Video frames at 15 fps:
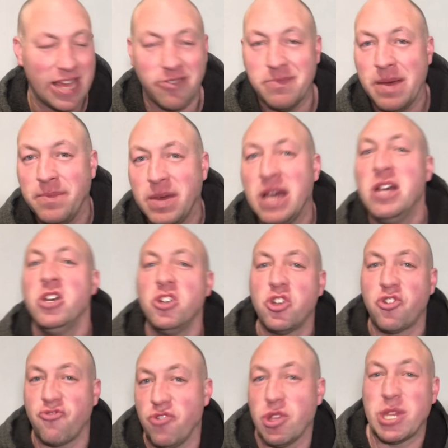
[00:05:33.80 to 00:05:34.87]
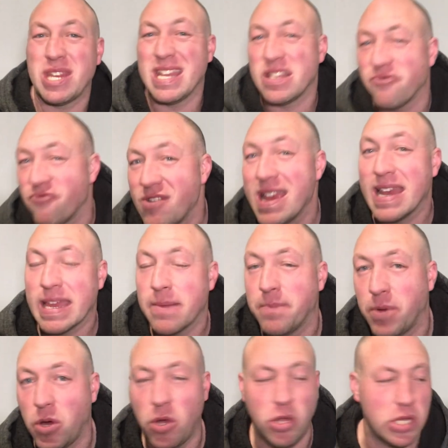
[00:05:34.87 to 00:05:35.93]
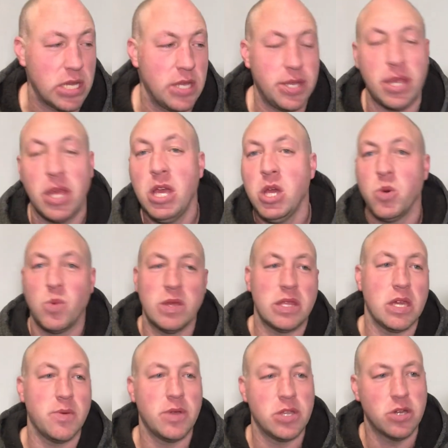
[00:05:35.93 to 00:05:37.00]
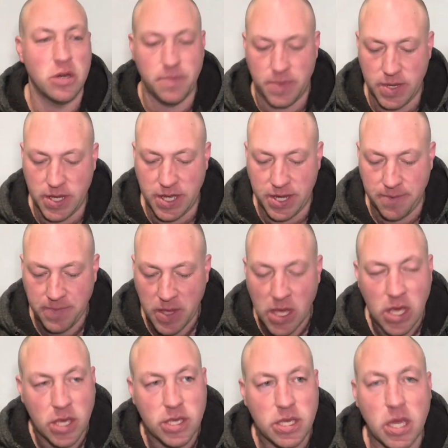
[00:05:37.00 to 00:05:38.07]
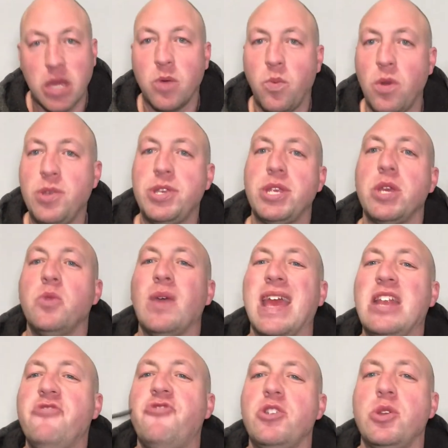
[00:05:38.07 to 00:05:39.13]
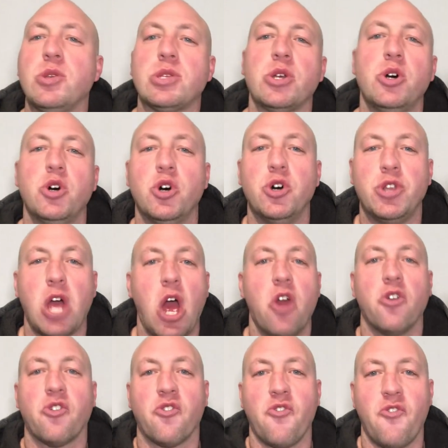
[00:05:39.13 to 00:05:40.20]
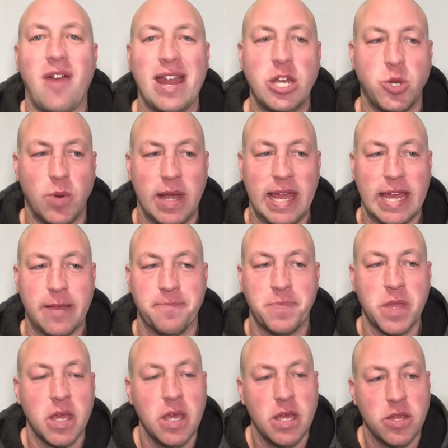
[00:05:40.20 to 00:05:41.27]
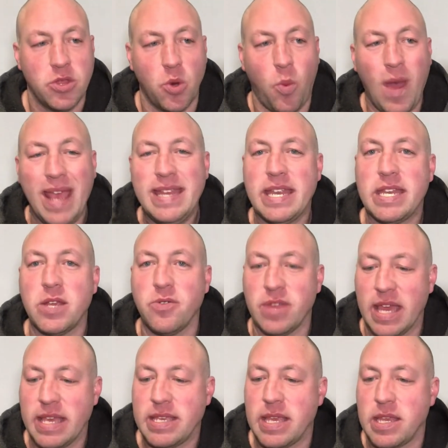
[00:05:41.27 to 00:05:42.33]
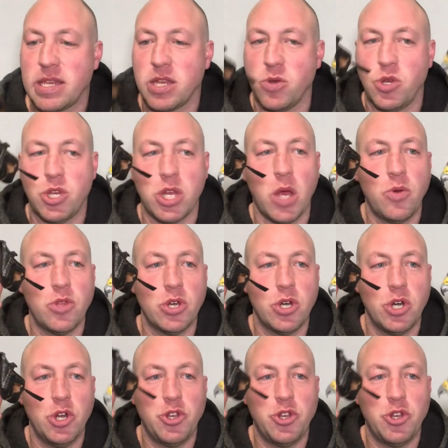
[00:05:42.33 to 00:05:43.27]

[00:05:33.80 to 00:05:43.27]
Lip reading: Remember, trust is really important with you and your bird. So you want to introduce the hood gradually. The way to do this is to show the hood